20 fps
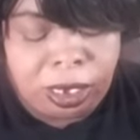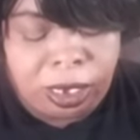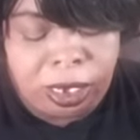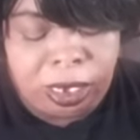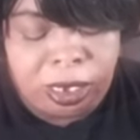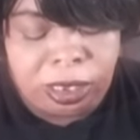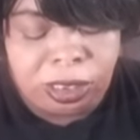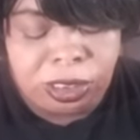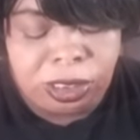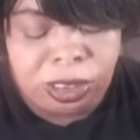
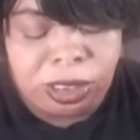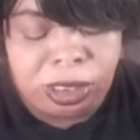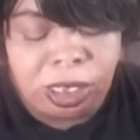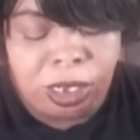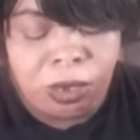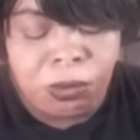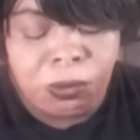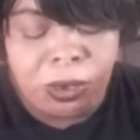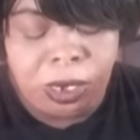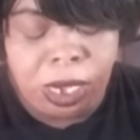And she
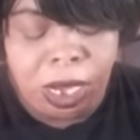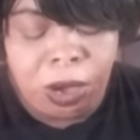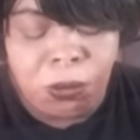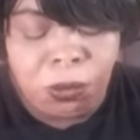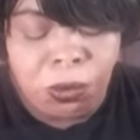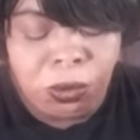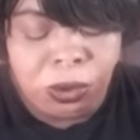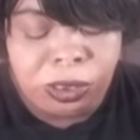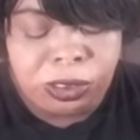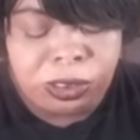said, well, I
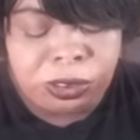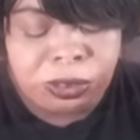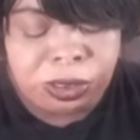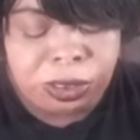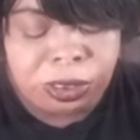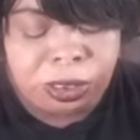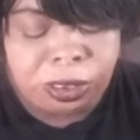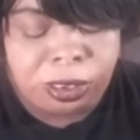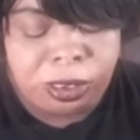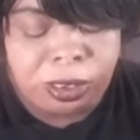warned you,
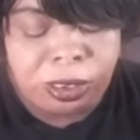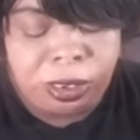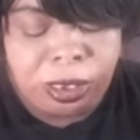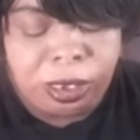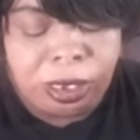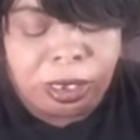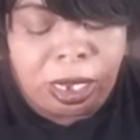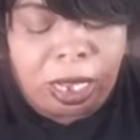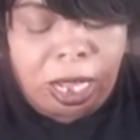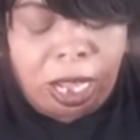son.
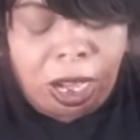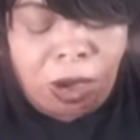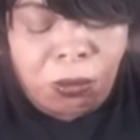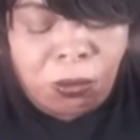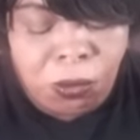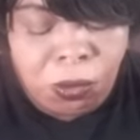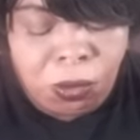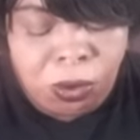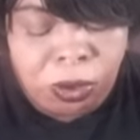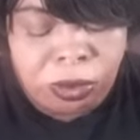I
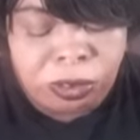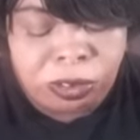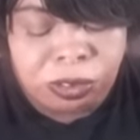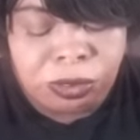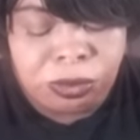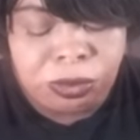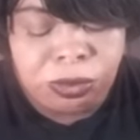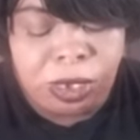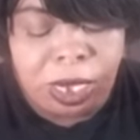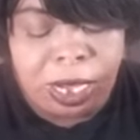warned
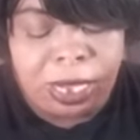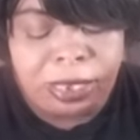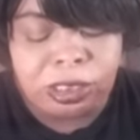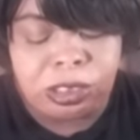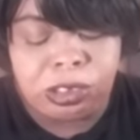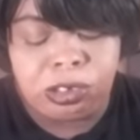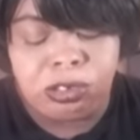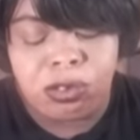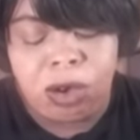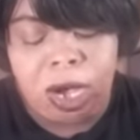you not
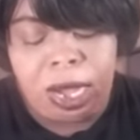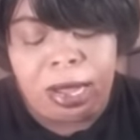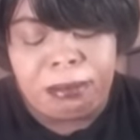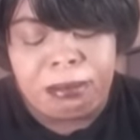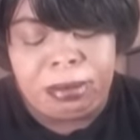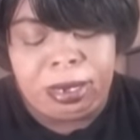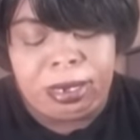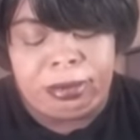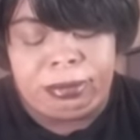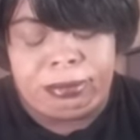to try
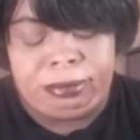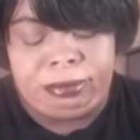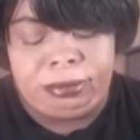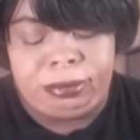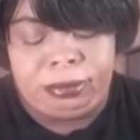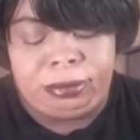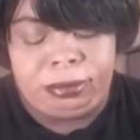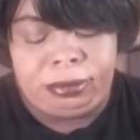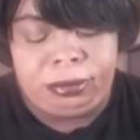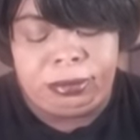me.
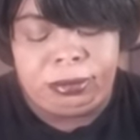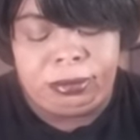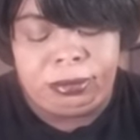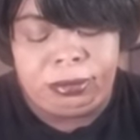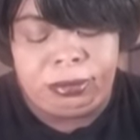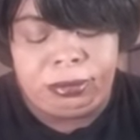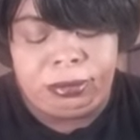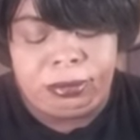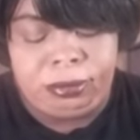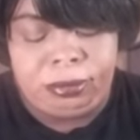
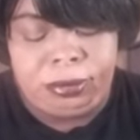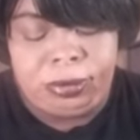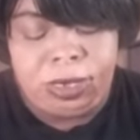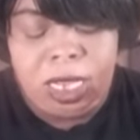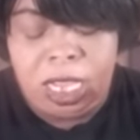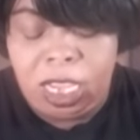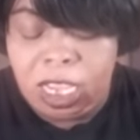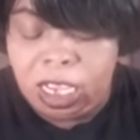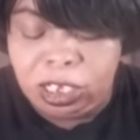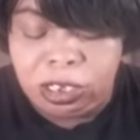
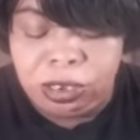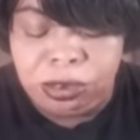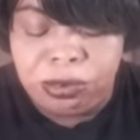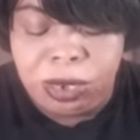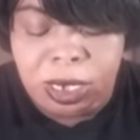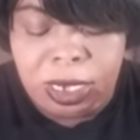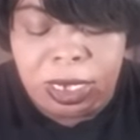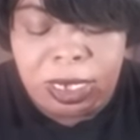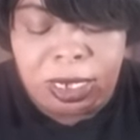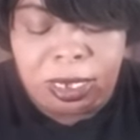And you
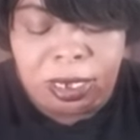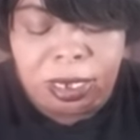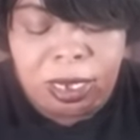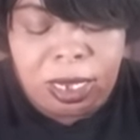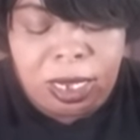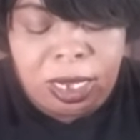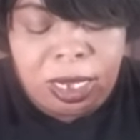did.